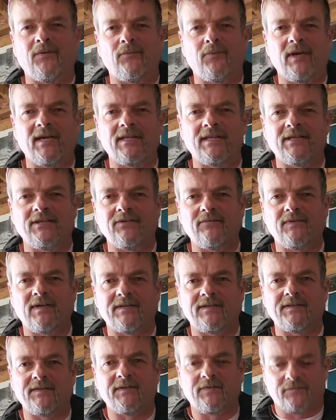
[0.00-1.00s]
the way that you've
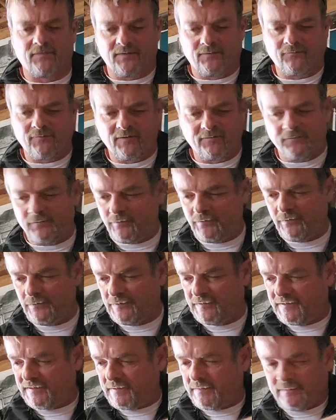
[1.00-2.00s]
got the different
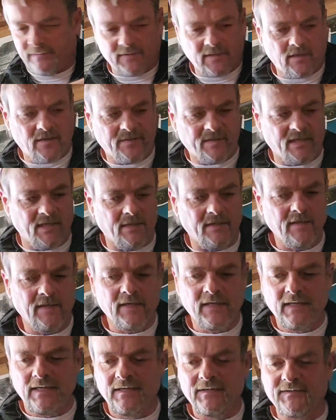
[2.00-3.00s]
riffles and all that.
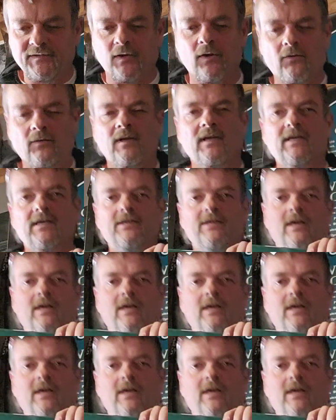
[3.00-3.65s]
So